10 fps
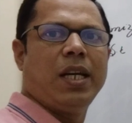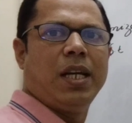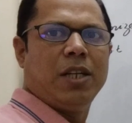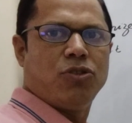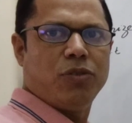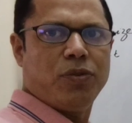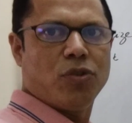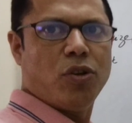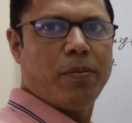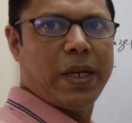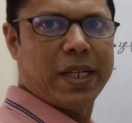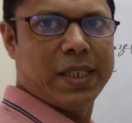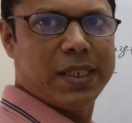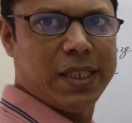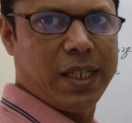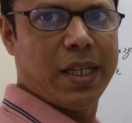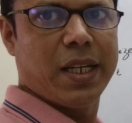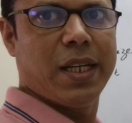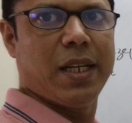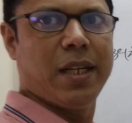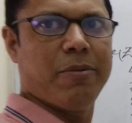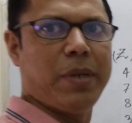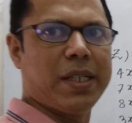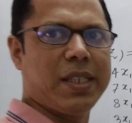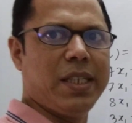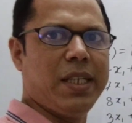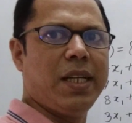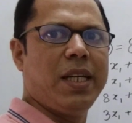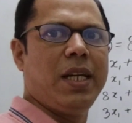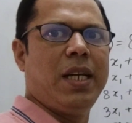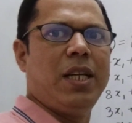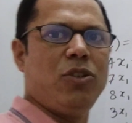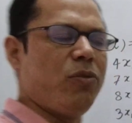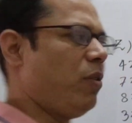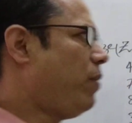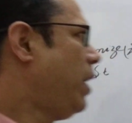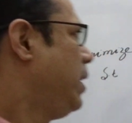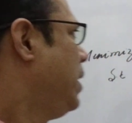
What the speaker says: So if you go back and see part 3, you will find